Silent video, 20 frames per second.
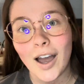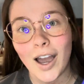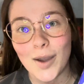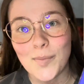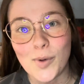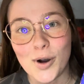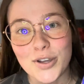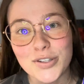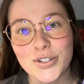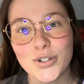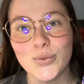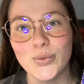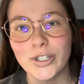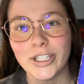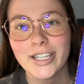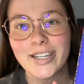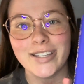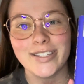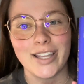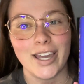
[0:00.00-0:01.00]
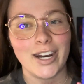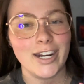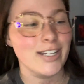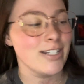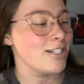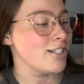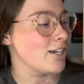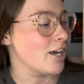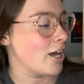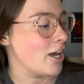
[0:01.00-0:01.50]
I'm also really excited
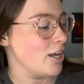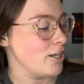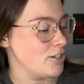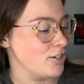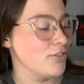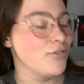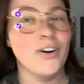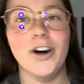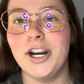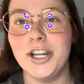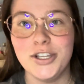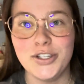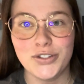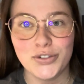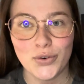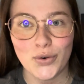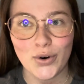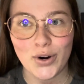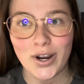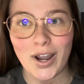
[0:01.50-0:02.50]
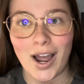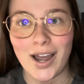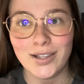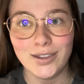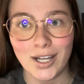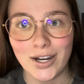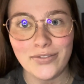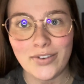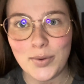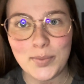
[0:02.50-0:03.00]
to get into Funny Story. I
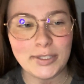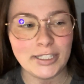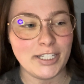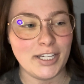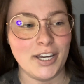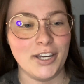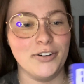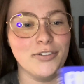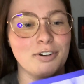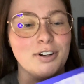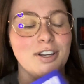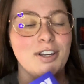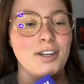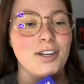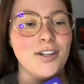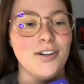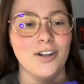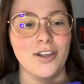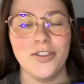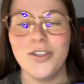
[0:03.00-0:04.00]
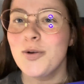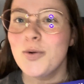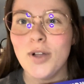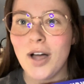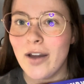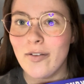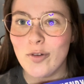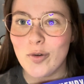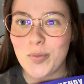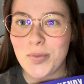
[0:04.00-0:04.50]
love Emily Henry. Nothing will
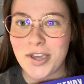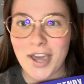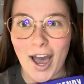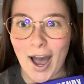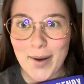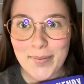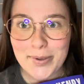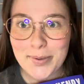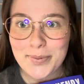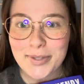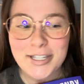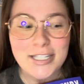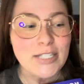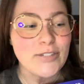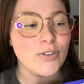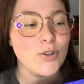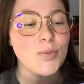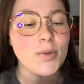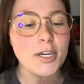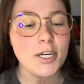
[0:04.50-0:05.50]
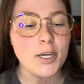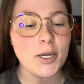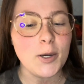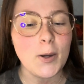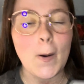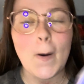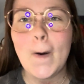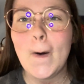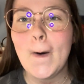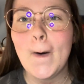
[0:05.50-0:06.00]
ever beat Happy Place for me,
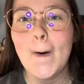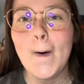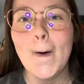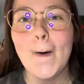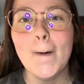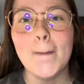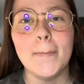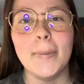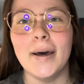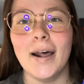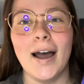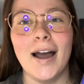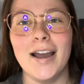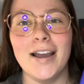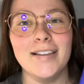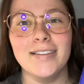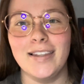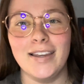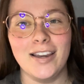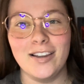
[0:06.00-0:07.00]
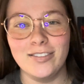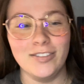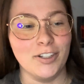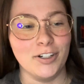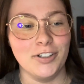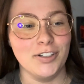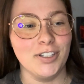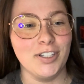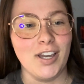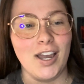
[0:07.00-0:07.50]
but I
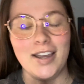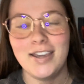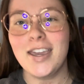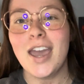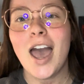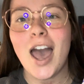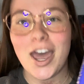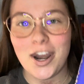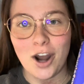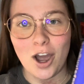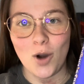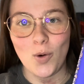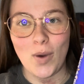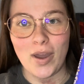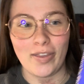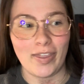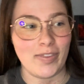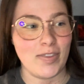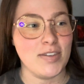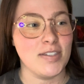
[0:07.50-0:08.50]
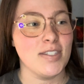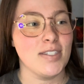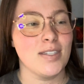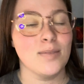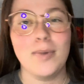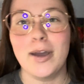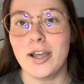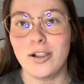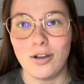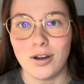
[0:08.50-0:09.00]
literally I cannot wait. Like, this is in
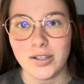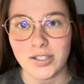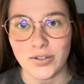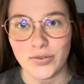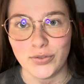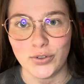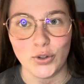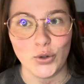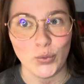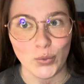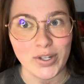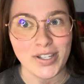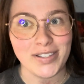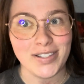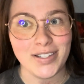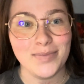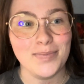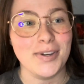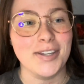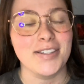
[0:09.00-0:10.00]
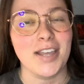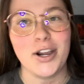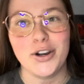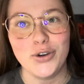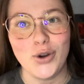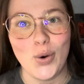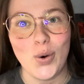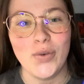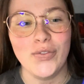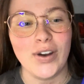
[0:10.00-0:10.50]
my closet for a reason, because I
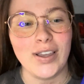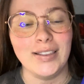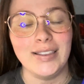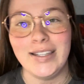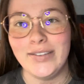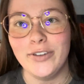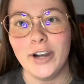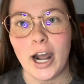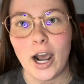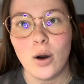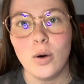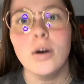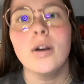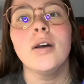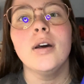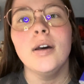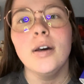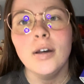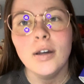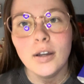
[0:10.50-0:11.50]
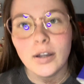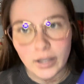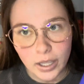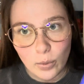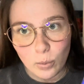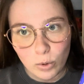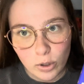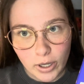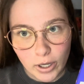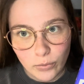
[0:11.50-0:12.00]
know if I leave it out, it
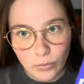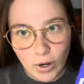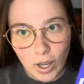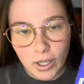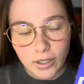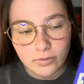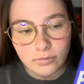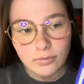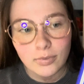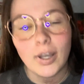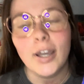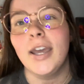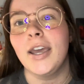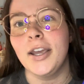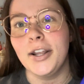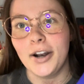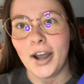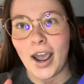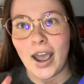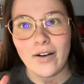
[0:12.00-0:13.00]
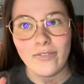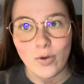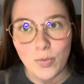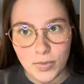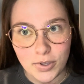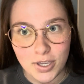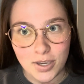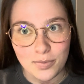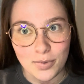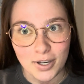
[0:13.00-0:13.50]
will get read, and I have a
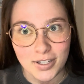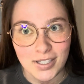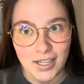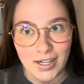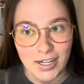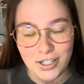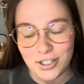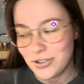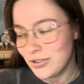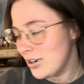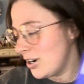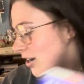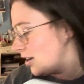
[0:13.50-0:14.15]
million books I need to read.